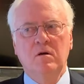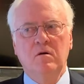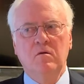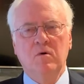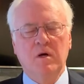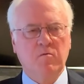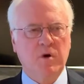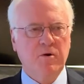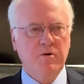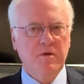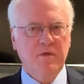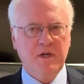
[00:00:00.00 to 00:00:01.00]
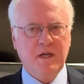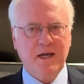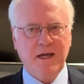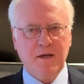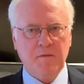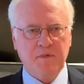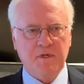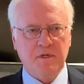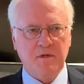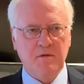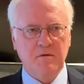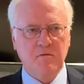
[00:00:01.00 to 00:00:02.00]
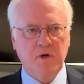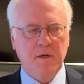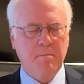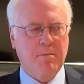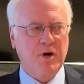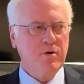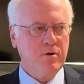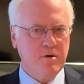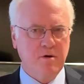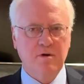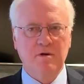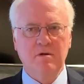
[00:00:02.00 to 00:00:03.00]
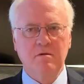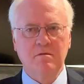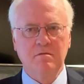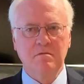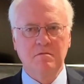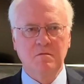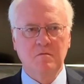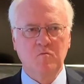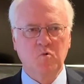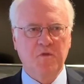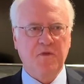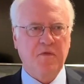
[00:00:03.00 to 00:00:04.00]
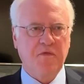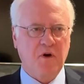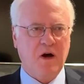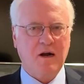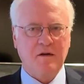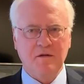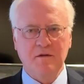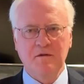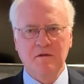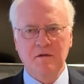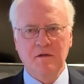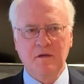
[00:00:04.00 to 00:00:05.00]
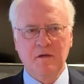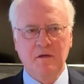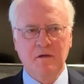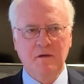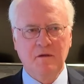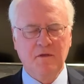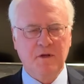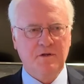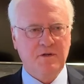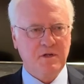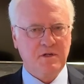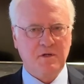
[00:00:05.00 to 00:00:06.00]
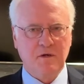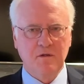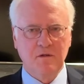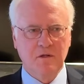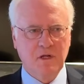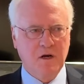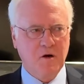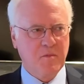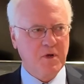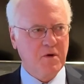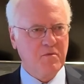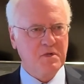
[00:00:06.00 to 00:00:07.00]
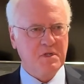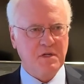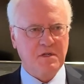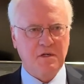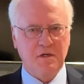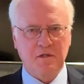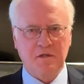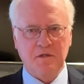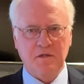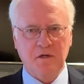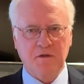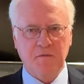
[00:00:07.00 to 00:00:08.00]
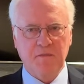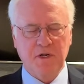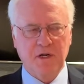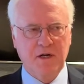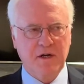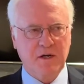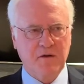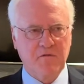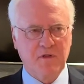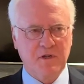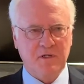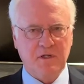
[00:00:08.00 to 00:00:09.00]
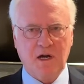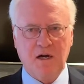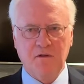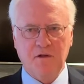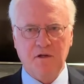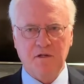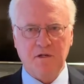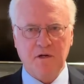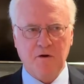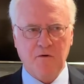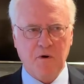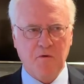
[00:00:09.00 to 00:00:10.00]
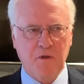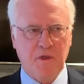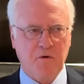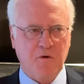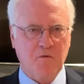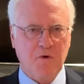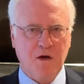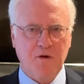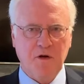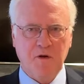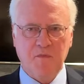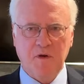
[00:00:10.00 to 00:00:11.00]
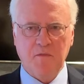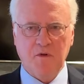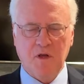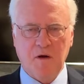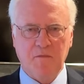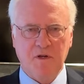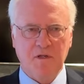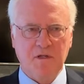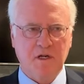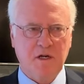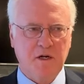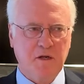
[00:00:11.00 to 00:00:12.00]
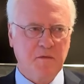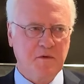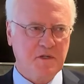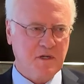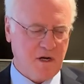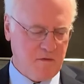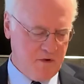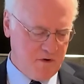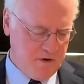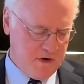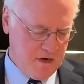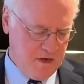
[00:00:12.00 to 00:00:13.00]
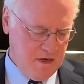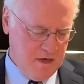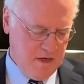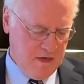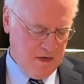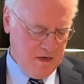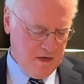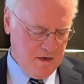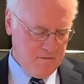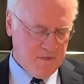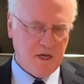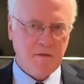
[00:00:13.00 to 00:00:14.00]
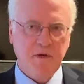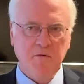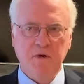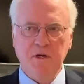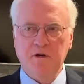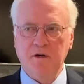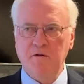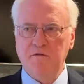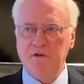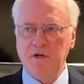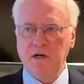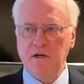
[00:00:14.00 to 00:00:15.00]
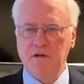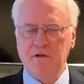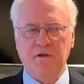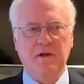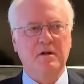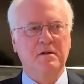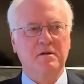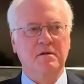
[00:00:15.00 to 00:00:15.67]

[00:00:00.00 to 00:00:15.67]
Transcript: When we were in the camps, we burned with the thought that just a little bit of resistance at the beginning of the Stalinist era, when they were rounding people up and sending them to Siberia, maybe we could have changed things.